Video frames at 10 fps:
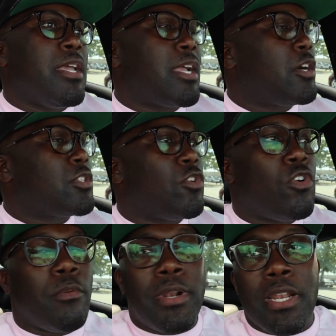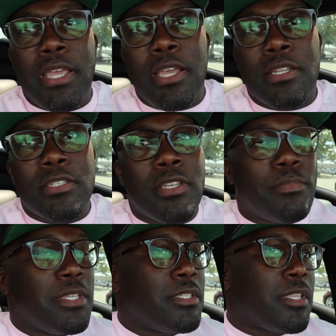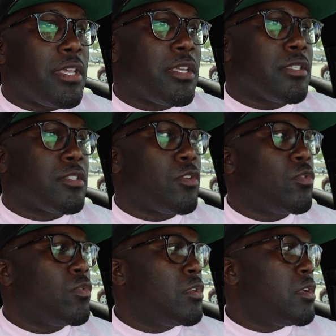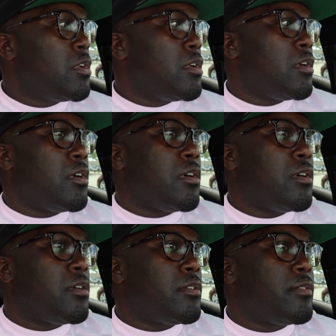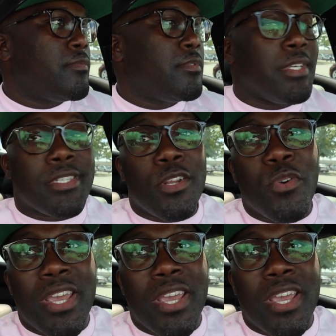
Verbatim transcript: It costs an arm and a leg to ship these things, so uh, just know